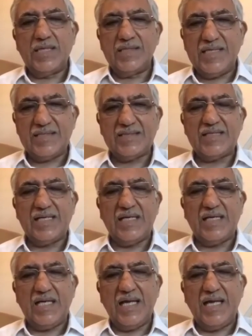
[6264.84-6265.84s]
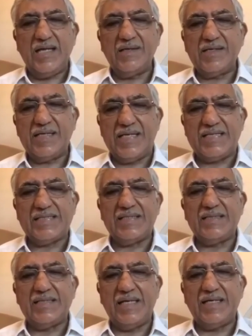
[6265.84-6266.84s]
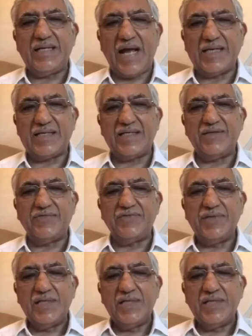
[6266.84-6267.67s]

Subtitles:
these increase in the interactive